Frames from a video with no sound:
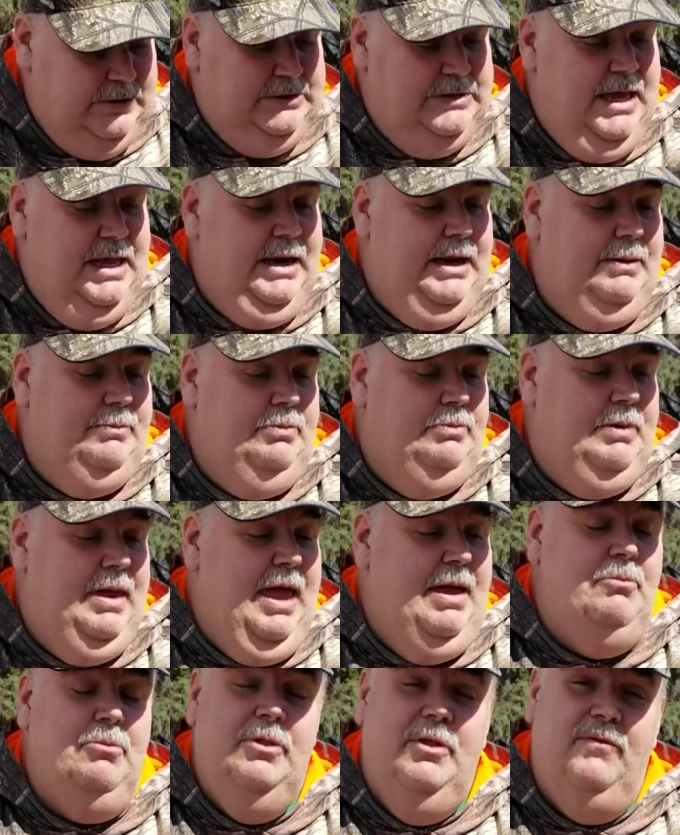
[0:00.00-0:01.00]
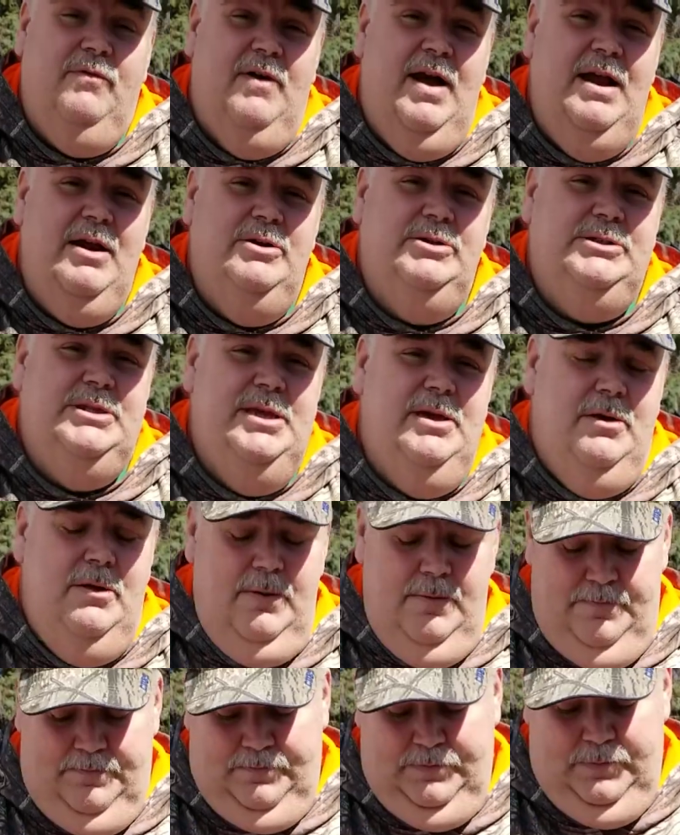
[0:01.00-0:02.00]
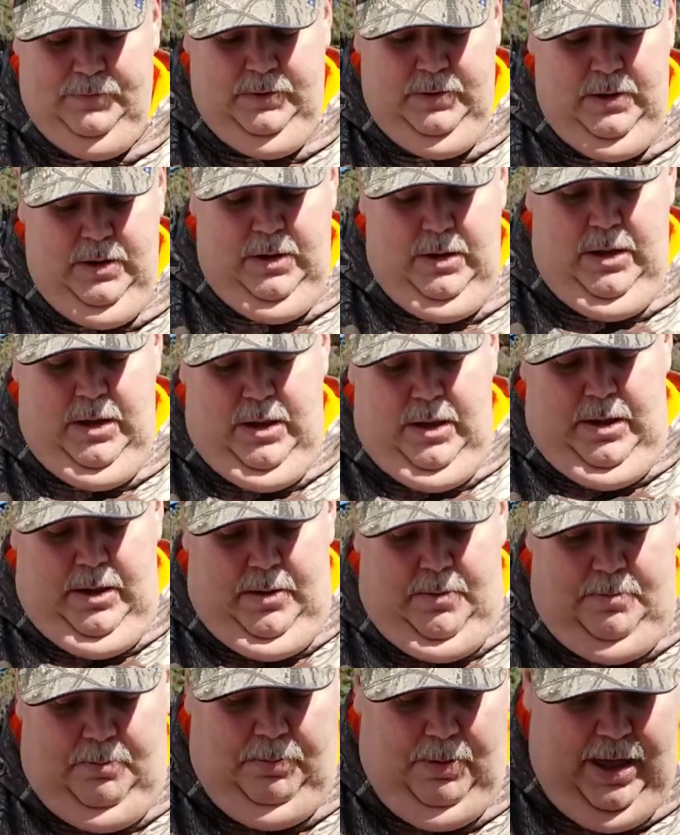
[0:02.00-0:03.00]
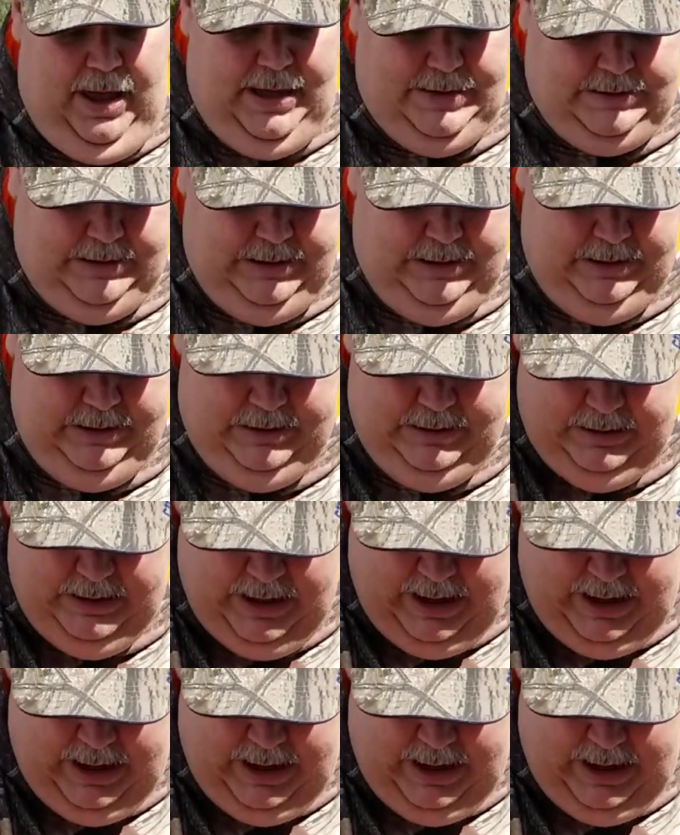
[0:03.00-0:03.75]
that it came with a fire steel. But we